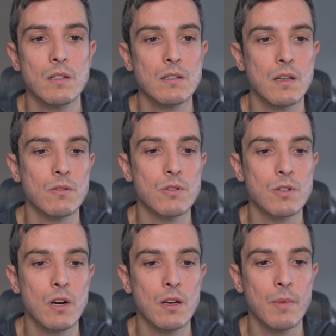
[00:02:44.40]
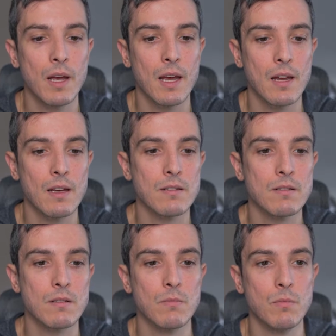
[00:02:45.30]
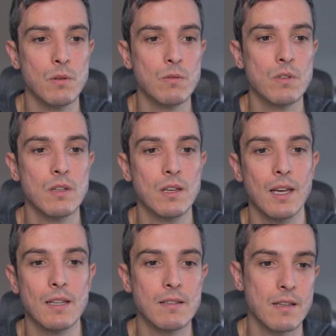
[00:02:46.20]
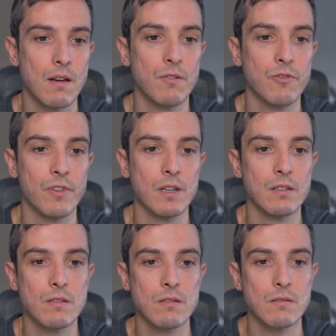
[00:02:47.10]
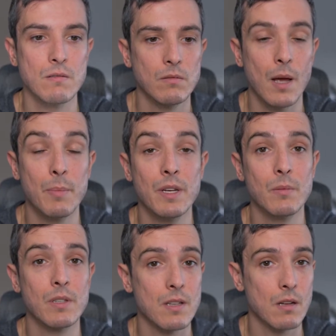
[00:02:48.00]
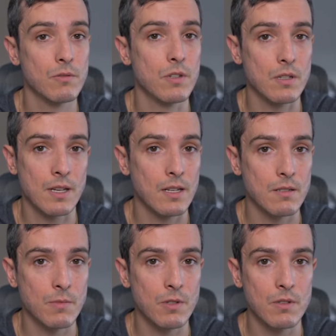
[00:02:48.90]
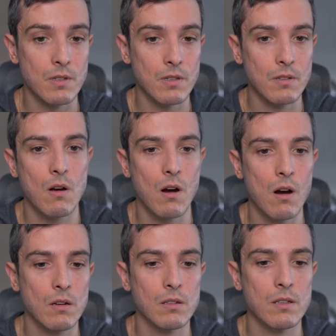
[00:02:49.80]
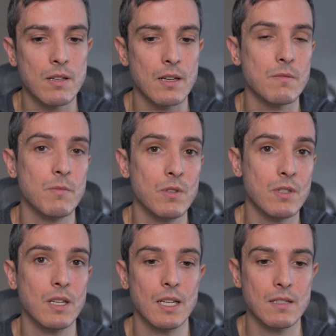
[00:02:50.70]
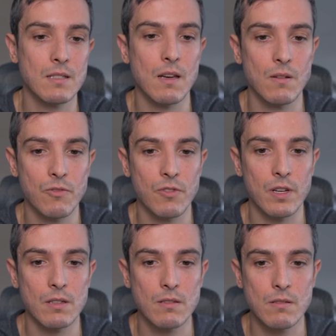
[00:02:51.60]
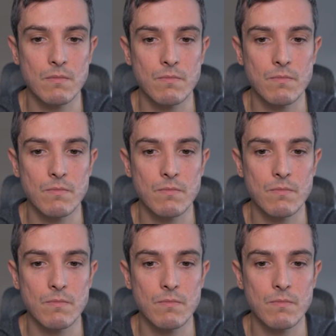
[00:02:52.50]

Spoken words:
Soundstripe has music and sound effects. Epidemic Sound just has music. Artlist has music and sound effects,